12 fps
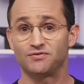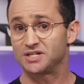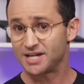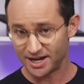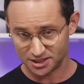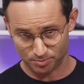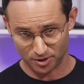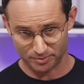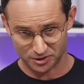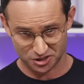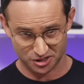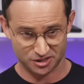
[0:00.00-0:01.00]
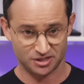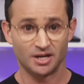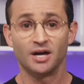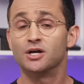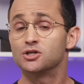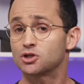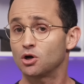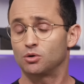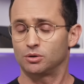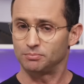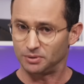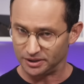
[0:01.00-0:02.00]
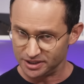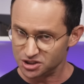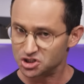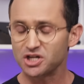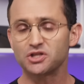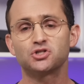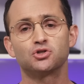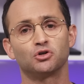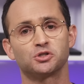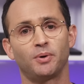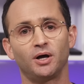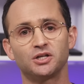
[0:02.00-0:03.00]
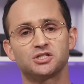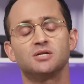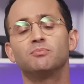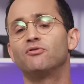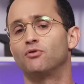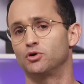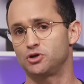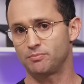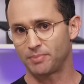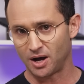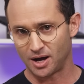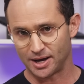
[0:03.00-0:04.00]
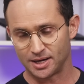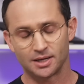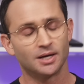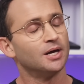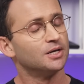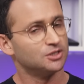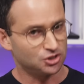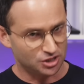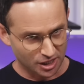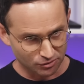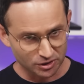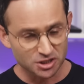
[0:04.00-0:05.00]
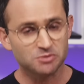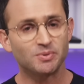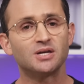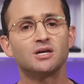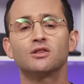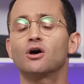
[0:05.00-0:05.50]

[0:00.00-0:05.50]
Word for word: for tax purposes. So please check the store's policy before you buy. Generally speaking